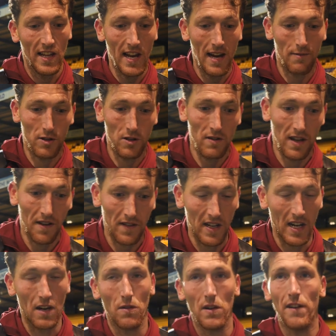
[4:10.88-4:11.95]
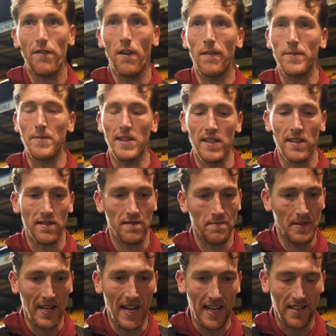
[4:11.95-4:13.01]
Yeah, absolutely. I think our away form has
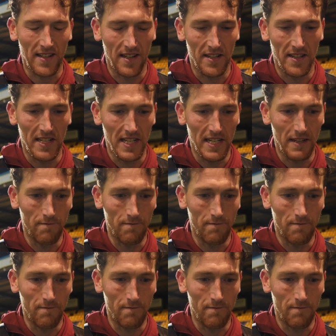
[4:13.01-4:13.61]
been excellent.